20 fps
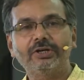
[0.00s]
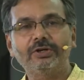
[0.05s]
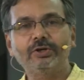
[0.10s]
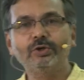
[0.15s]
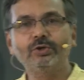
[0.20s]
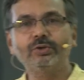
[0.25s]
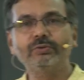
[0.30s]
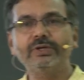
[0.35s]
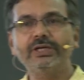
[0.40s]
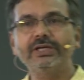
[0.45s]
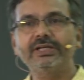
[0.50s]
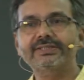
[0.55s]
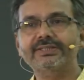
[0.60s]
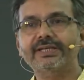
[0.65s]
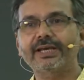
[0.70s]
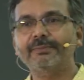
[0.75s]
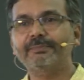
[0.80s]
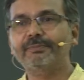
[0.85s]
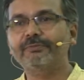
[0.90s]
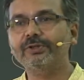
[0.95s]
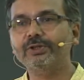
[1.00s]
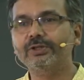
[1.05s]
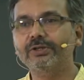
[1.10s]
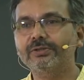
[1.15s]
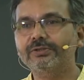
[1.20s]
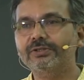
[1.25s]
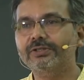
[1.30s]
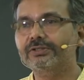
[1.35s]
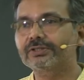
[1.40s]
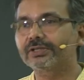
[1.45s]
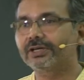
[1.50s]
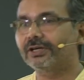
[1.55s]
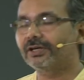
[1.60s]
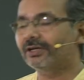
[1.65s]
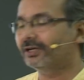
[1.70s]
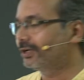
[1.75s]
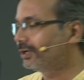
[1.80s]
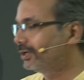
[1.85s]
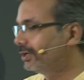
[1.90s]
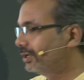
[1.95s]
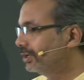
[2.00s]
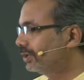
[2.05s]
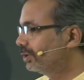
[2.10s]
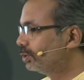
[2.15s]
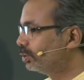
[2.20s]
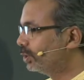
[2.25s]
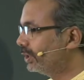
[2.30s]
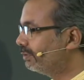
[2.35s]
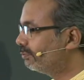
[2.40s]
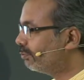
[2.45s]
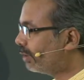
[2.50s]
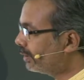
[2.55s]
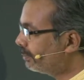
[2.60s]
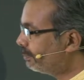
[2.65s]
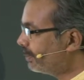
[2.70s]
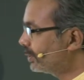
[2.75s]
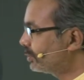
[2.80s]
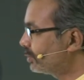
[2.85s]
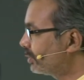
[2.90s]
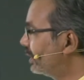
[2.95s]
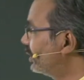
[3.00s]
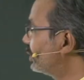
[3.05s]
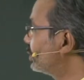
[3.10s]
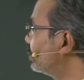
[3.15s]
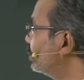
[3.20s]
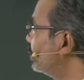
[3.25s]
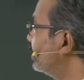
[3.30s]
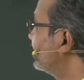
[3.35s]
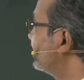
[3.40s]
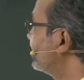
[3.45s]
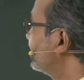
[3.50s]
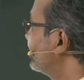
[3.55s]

do Inkscape without uh, doing one particular tool.